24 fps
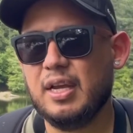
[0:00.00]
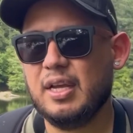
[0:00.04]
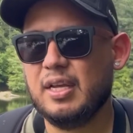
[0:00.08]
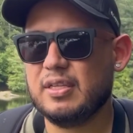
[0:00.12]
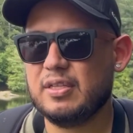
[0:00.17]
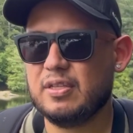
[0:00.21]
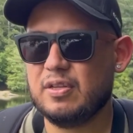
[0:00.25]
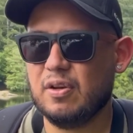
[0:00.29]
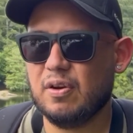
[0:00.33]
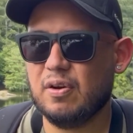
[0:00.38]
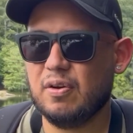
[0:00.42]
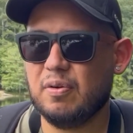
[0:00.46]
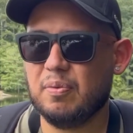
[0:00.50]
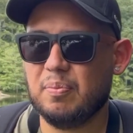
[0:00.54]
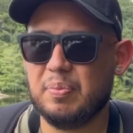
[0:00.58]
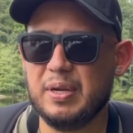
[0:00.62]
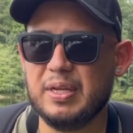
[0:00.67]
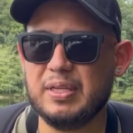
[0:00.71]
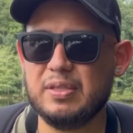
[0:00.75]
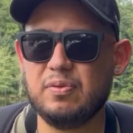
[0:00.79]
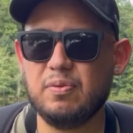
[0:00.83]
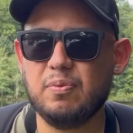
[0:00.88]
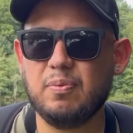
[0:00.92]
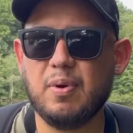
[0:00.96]
So
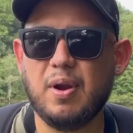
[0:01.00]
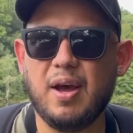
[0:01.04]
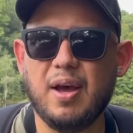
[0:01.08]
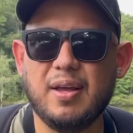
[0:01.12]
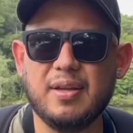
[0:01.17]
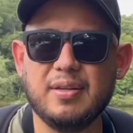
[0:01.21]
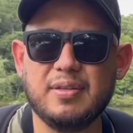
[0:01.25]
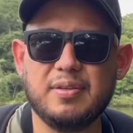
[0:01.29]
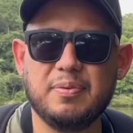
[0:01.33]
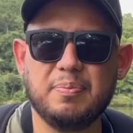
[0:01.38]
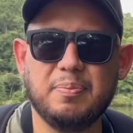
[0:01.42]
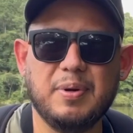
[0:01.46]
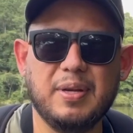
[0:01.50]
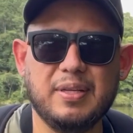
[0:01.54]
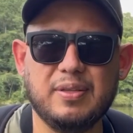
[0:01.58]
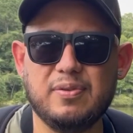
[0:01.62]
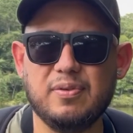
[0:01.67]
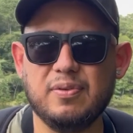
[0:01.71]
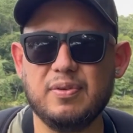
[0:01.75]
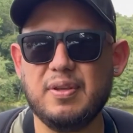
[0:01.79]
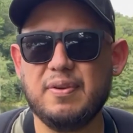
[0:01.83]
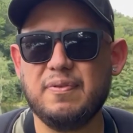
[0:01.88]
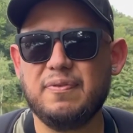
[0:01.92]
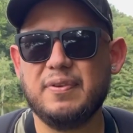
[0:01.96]
bring 2 rods, bring
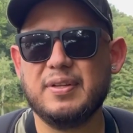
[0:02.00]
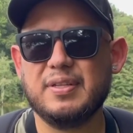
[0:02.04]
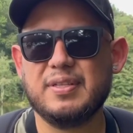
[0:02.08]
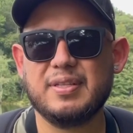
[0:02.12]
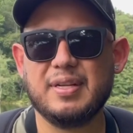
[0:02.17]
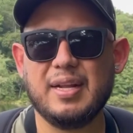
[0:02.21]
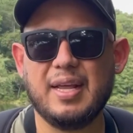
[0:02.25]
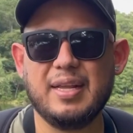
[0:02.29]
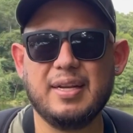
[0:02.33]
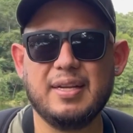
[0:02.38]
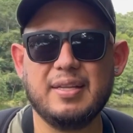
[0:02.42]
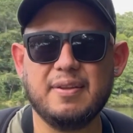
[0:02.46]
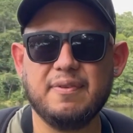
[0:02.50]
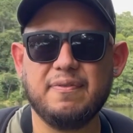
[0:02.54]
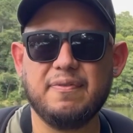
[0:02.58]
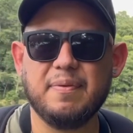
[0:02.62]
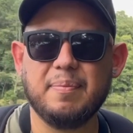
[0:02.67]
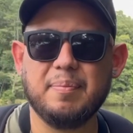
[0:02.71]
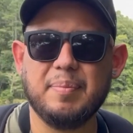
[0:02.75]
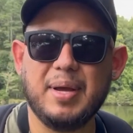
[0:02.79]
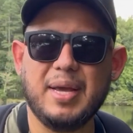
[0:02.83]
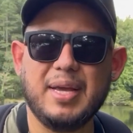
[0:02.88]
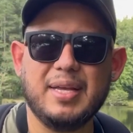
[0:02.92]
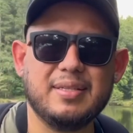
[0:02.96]
2 different, slightly
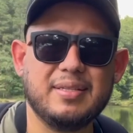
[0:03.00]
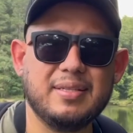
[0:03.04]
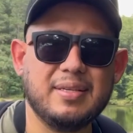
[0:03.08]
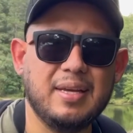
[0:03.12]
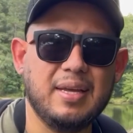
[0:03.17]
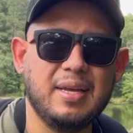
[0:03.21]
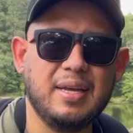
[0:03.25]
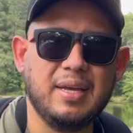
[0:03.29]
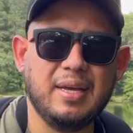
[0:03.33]
different baits.